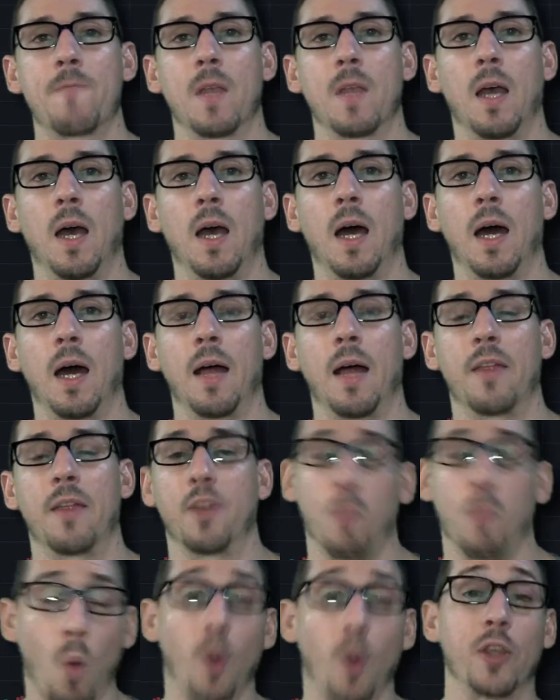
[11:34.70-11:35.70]

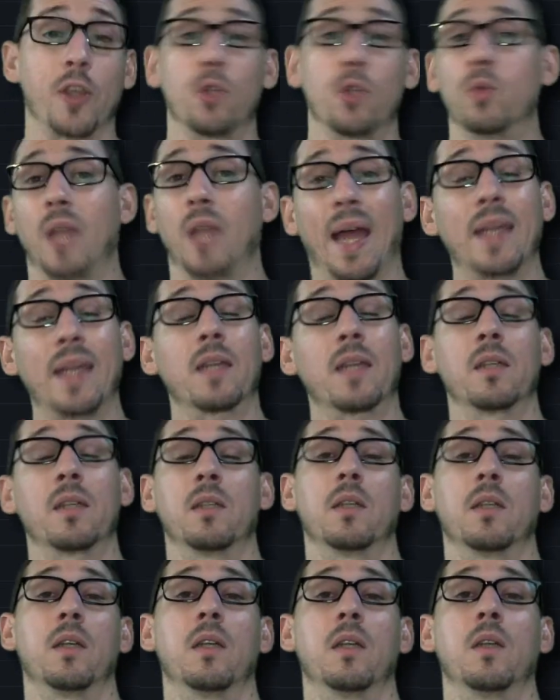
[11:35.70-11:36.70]
The more you like
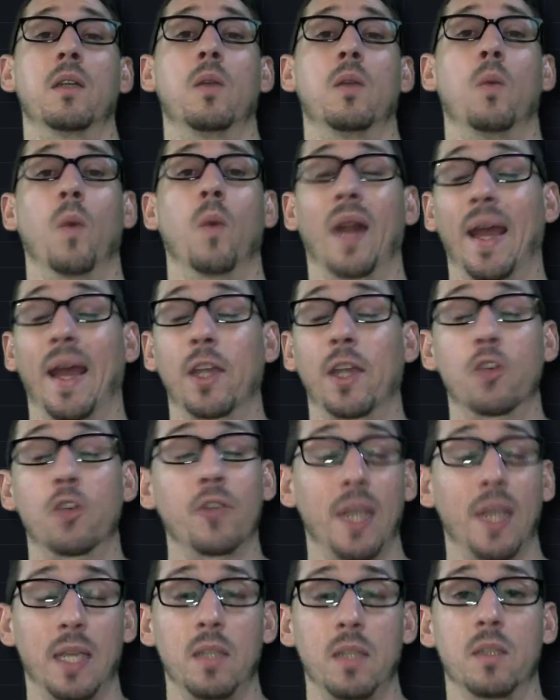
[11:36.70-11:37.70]
what I
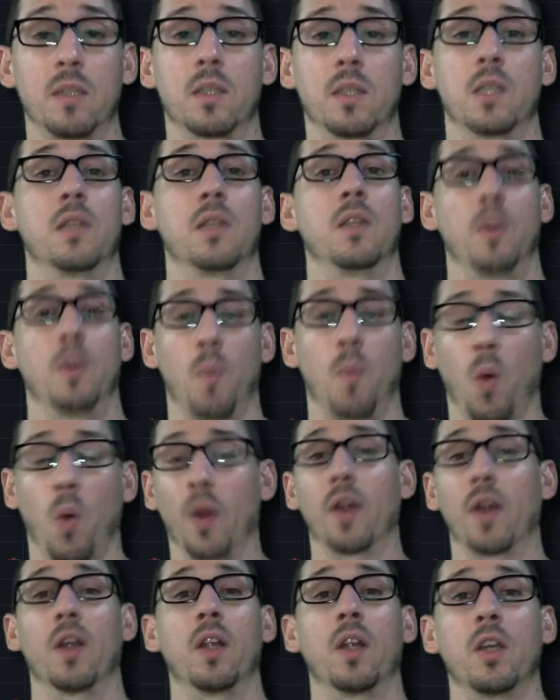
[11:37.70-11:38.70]
create, the
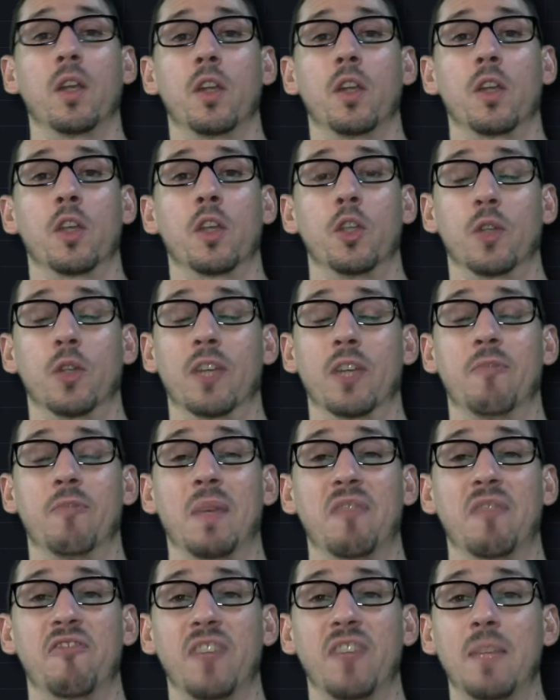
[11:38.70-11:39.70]
more you give me
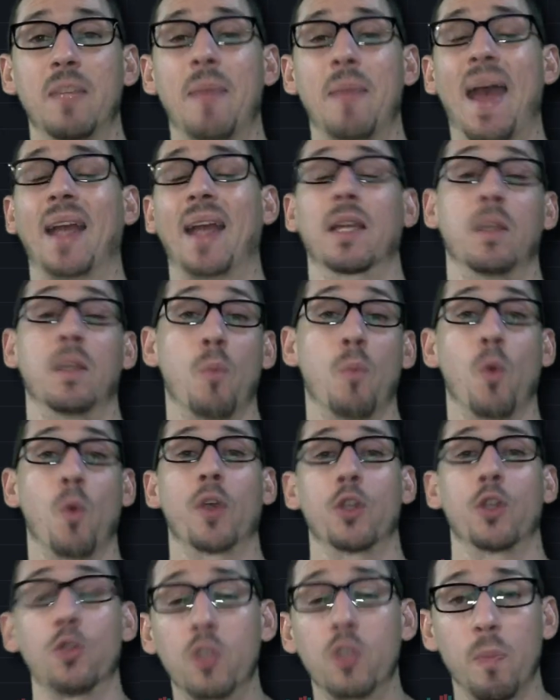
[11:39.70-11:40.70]
feedback, and the more
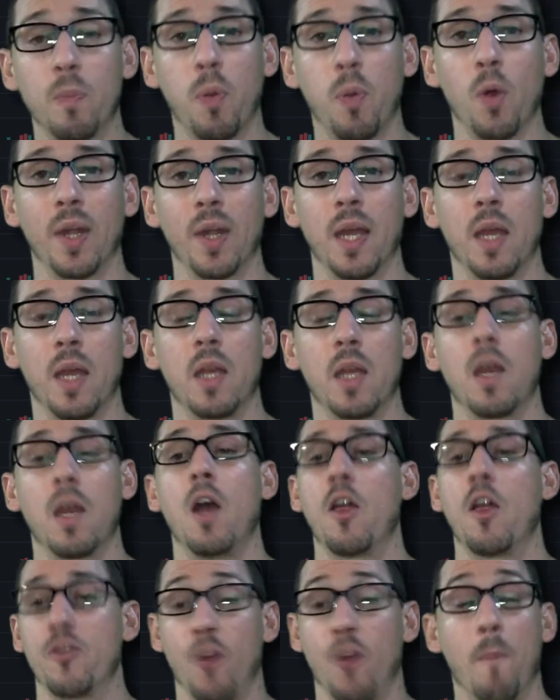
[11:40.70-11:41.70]
you support it,
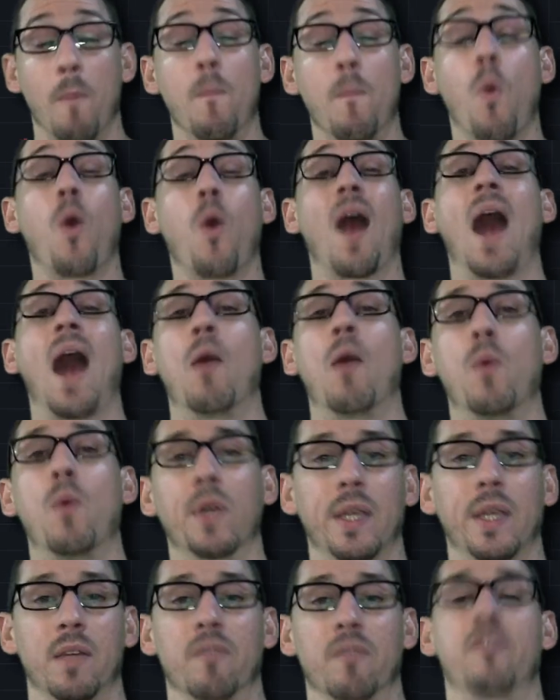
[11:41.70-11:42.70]
the more I will
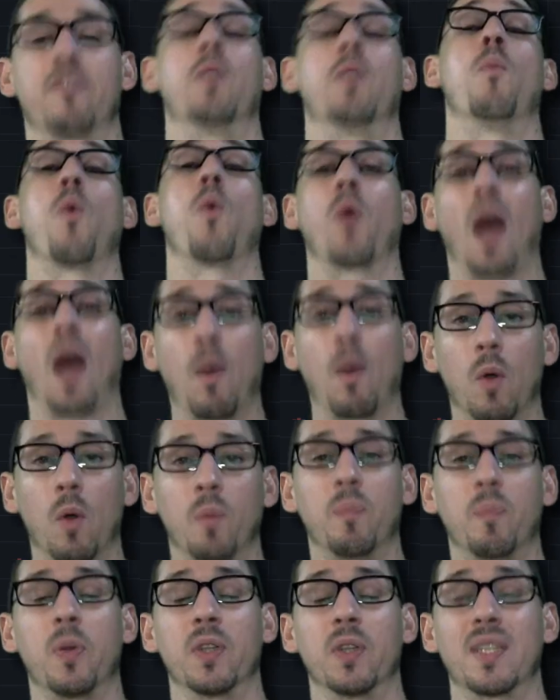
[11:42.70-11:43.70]
give, the more I will
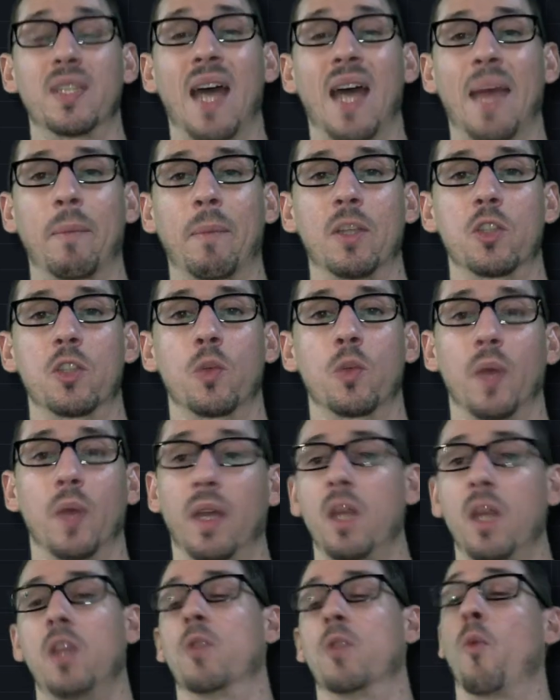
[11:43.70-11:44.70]
put time into it,
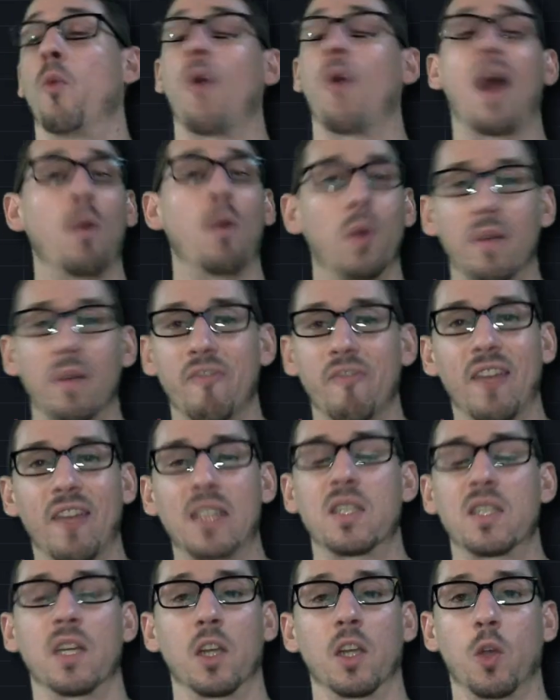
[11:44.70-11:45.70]
the more I will
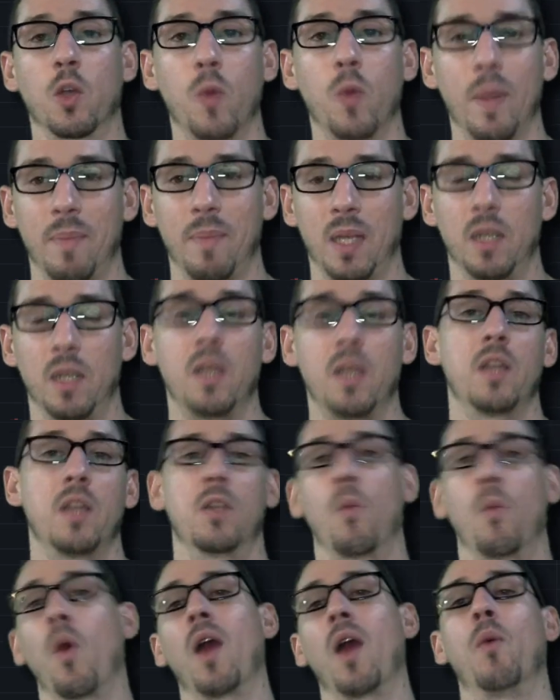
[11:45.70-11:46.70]
invest in equipment, the
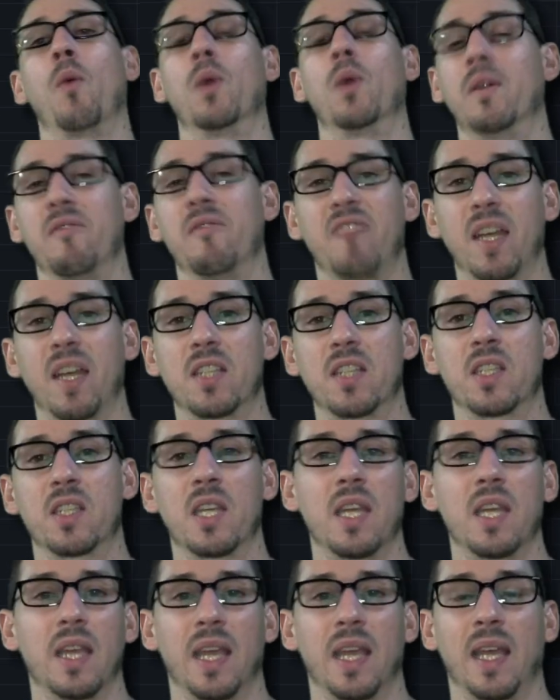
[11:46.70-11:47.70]
more I will invest
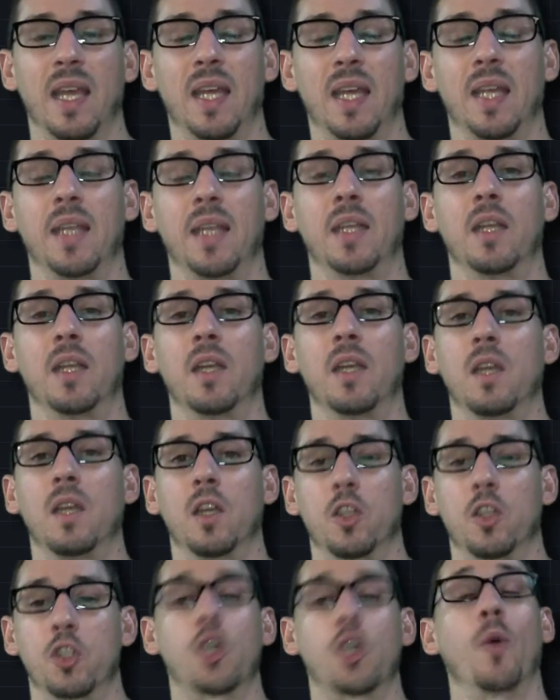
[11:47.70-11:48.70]
in
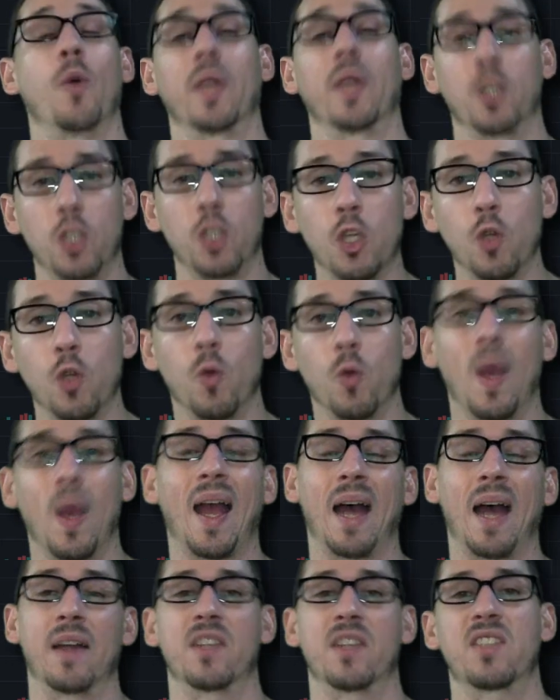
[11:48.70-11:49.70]
showing you
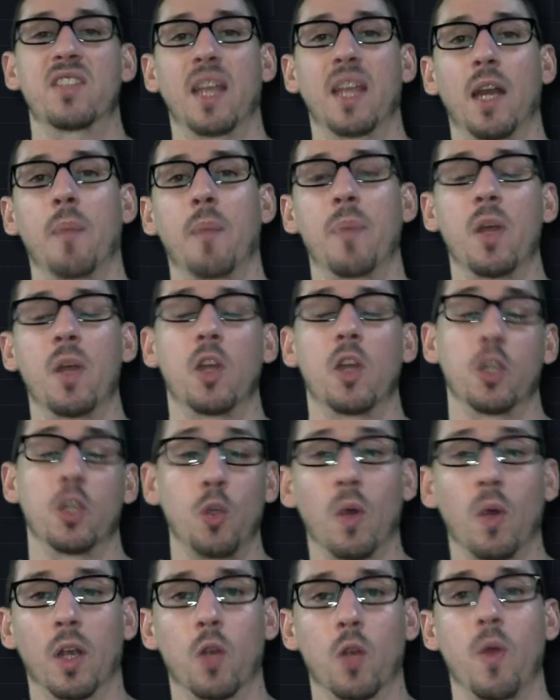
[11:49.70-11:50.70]
how to set up
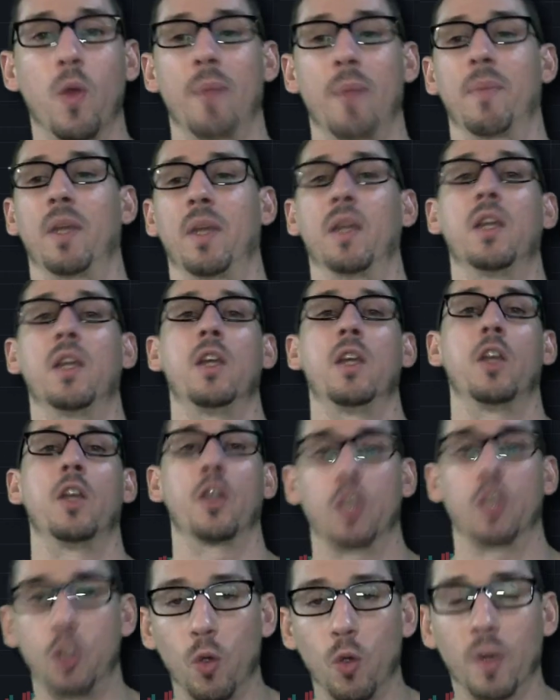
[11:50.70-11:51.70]
your equipment,
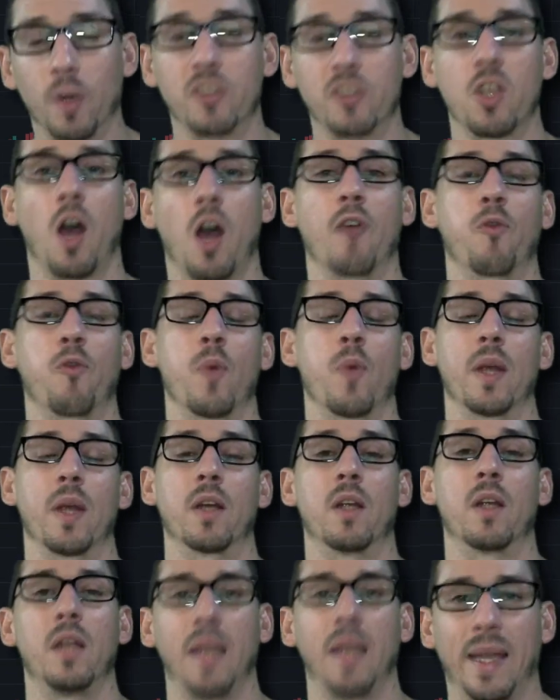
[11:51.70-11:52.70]
your software,
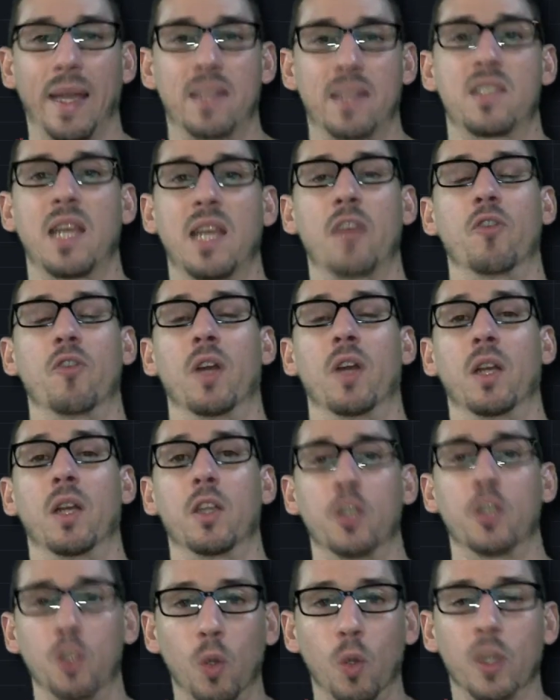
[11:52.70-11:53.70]
etc.,
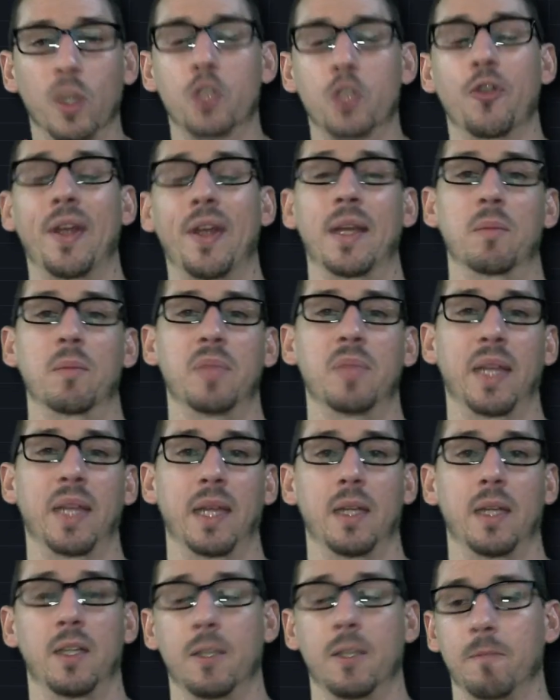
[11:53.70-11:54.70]
your trading plan.
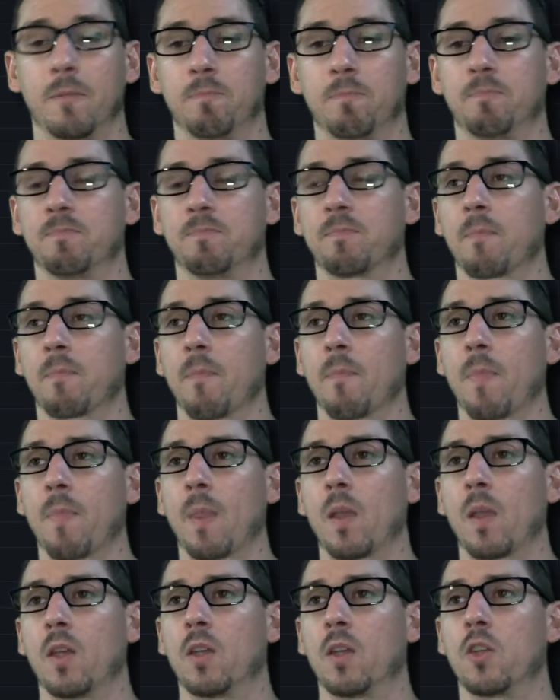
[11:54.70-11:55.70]

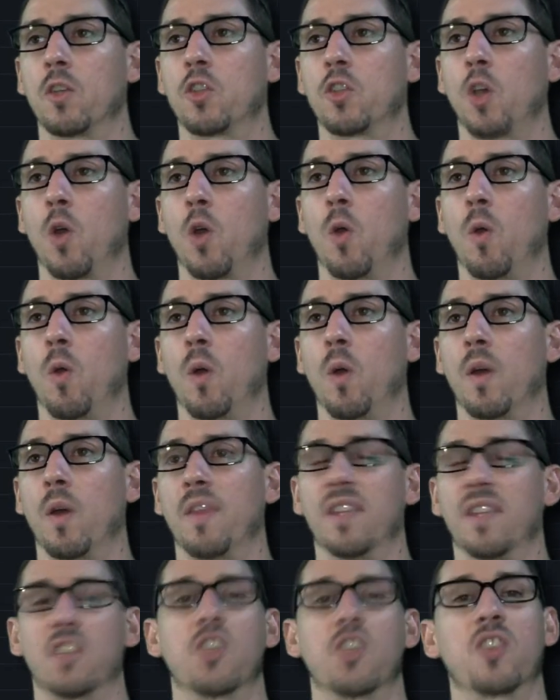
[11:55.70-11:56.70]
So
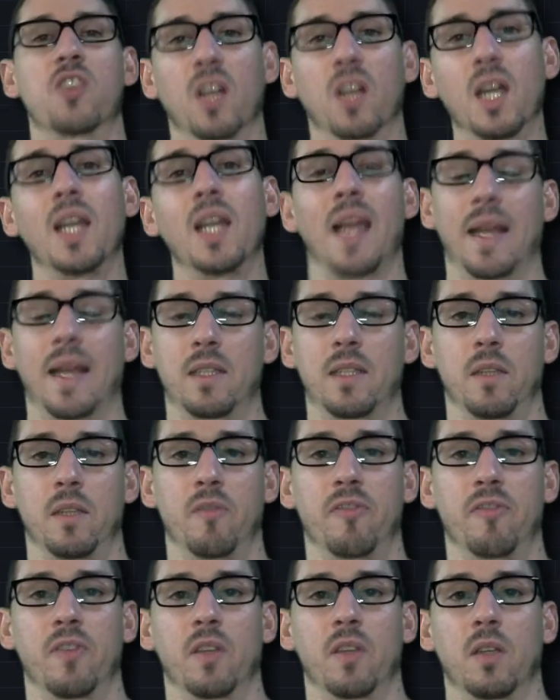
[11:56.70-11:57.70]
this is a
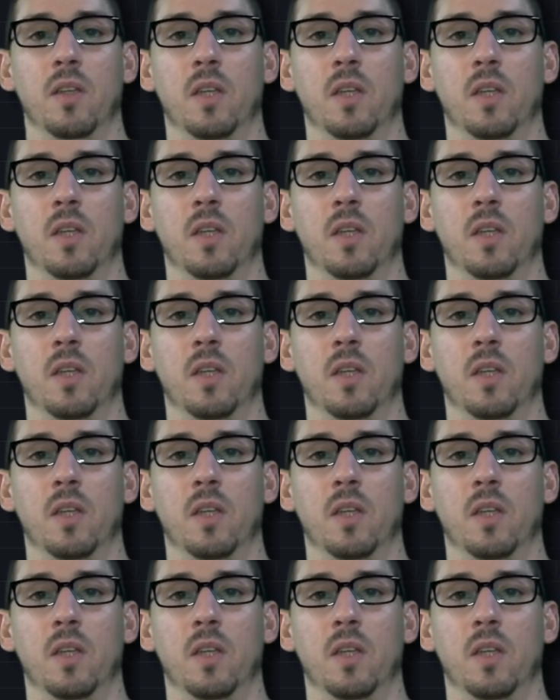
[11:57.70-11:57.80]
collective.